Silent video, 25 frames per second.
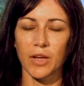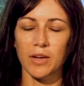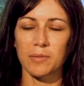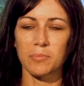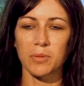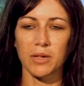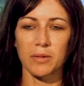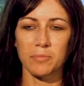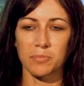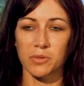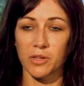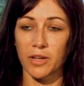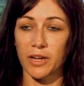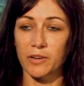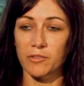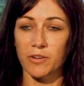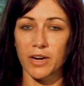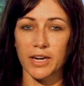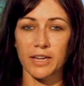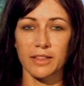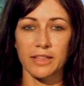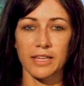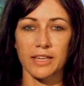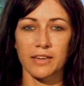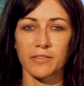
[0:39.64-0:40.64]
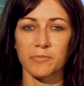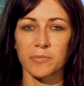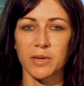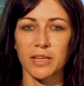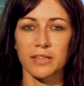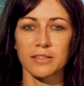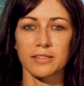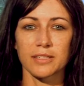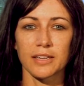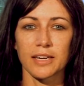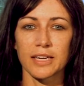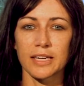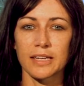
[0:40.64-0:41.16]
I applied right at the end of my
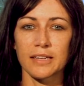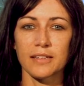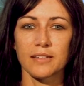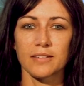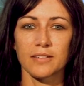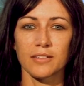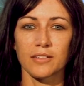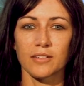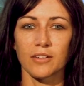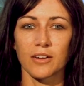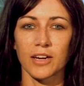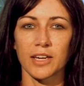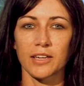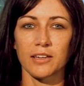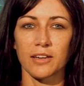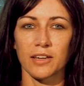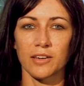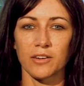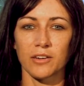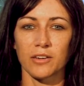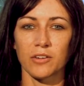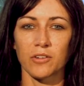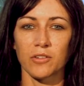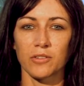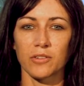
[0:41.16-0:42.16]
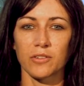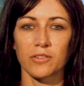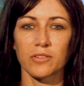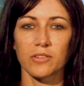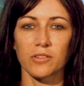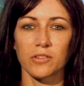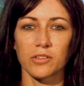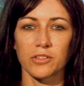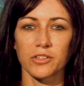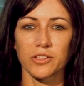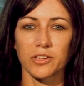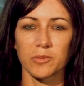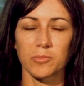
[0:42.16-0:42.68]
studies, and I got the
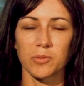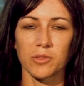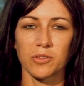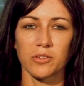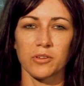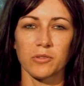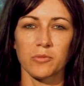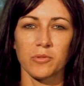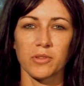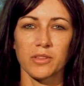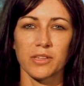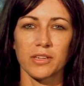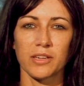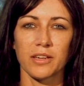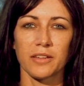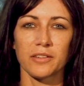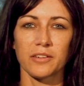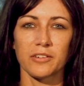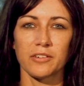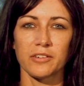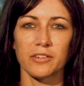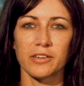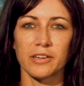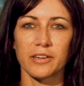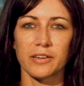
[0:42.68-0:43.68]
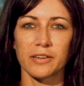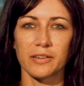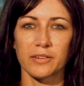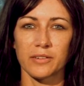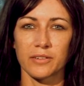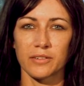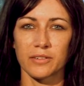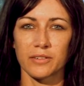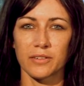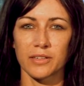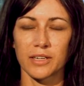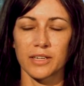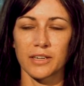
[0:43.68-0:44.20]
scholarship along with another
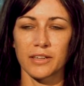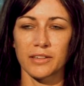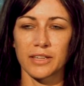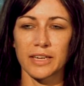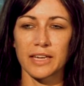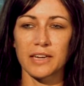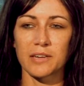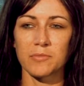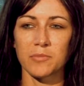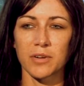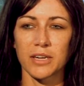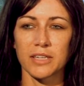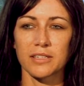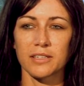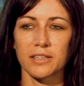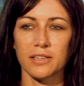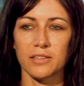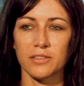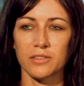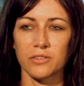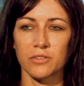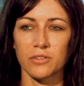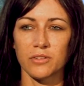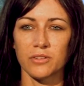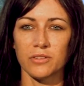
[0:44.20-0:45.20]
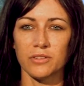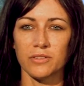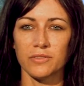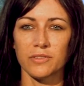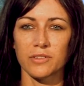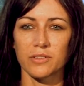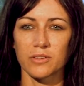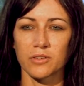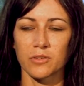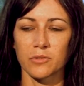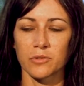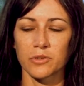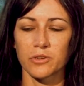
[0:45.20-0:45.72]
NMIT student
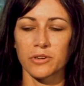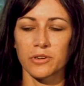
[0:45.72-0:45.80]
called